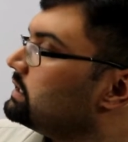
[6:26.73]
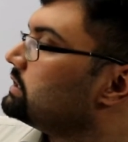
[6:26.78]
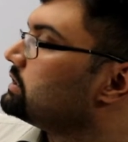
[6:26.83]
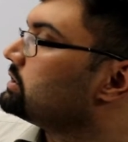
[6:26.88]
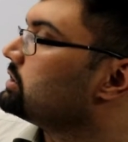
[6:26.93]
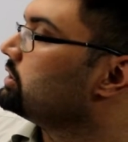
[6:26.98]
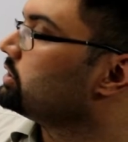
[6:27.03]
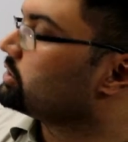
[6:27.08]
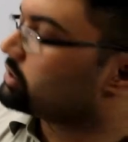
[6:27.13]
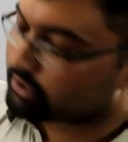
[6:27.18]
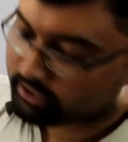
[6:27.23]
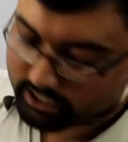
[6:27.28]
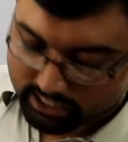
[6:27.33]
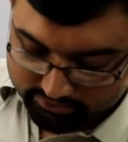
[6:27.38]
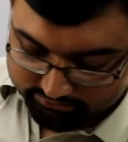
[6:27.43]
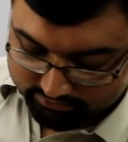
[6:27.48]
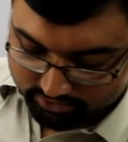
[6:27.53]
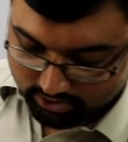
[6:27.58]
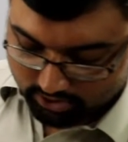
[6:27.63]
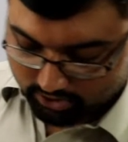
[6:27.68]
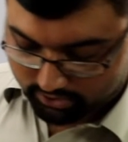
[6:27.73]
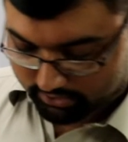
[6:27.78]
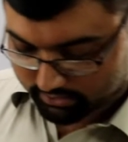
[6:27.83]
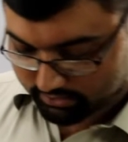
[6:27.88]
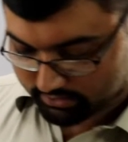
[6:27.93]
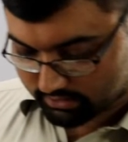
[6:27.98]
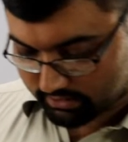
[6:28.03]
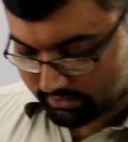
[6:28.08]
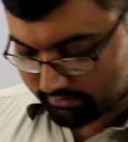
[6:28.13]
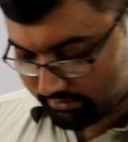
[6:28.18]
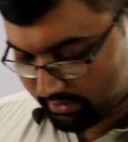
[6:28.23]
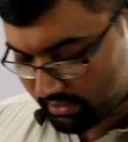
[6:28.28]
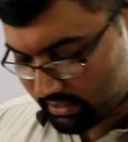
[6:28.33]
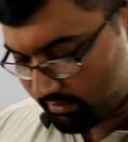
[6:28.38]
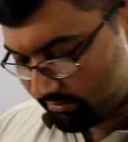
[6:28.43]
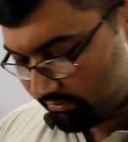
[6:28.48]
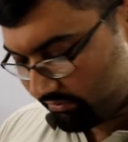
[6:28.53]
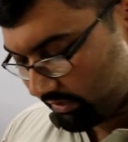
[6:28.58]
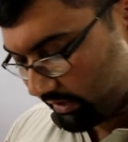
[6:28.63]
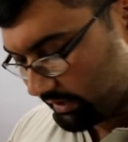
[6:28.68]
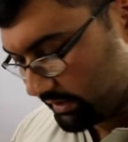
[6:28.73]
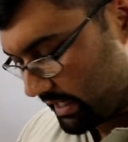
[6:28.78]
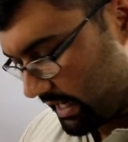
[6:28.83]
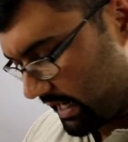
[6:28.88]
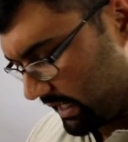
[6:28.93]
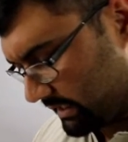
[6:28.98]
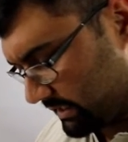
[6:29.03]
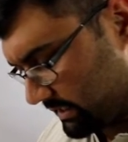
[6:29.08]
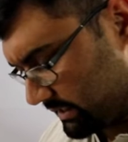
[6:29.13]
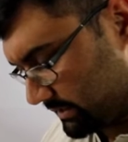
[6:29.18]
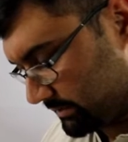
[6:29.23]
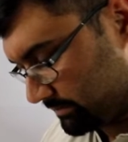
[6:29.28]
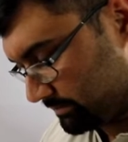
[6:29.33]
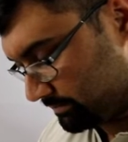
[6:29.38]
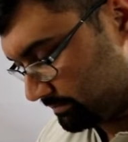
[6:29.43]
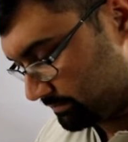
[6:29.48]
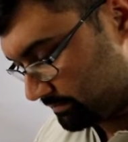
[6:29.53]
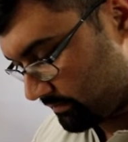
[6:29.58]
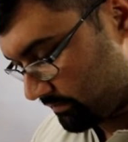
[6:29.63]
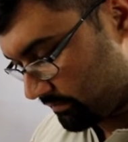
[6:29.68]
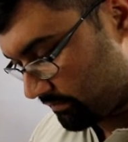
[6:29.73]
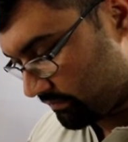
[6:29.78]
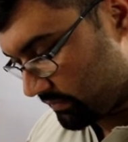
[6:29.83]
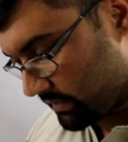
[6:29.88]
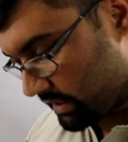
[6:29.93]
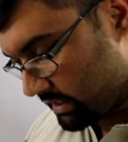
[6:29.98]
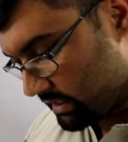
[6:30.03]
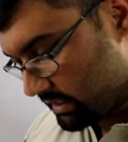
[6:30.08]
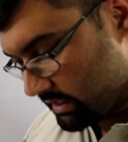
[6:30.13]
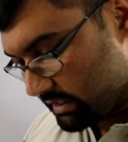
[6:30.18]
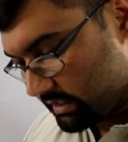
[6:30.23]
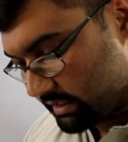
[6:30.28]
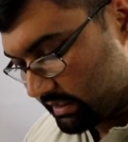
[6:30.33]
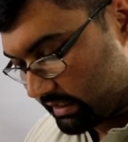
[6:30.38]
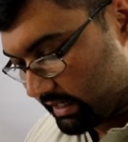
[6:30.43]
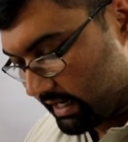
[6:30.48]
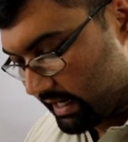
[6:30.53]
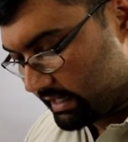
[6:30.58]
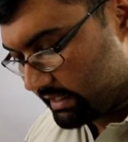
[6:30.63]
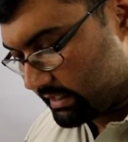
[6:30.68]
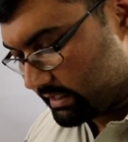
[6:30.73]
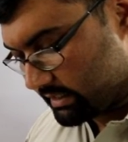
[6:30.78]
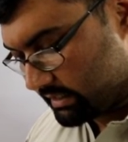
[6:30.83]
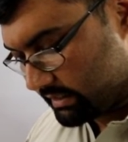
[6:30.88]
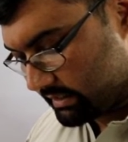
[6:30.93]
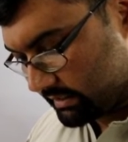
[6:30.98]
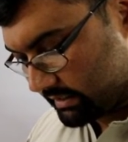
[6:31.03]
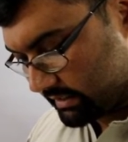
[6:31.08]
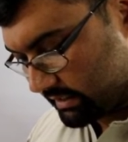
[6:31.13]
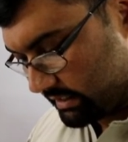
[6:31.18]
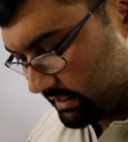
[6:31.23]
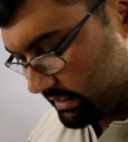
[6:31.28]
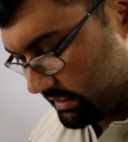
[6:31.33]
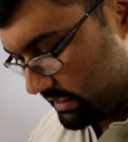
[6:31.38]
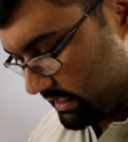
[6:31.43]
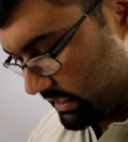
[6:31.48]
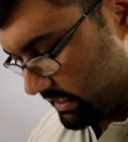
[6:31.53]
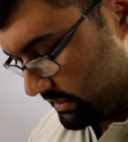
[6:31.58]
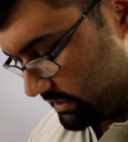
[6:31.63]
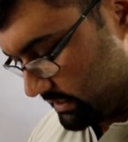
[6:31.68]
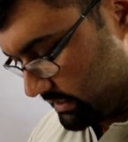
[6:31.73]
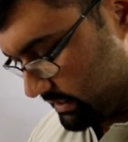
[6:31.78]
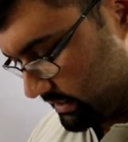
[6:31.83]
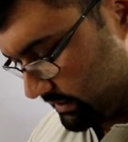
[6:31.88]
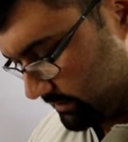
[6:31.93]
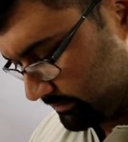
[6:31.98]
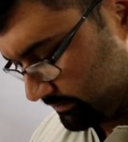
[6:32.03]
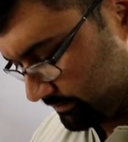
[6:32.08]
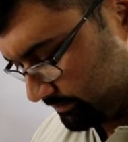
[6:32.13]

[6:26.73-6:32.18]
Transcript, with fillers: So you should have a hot reserve for that. Right? Yes.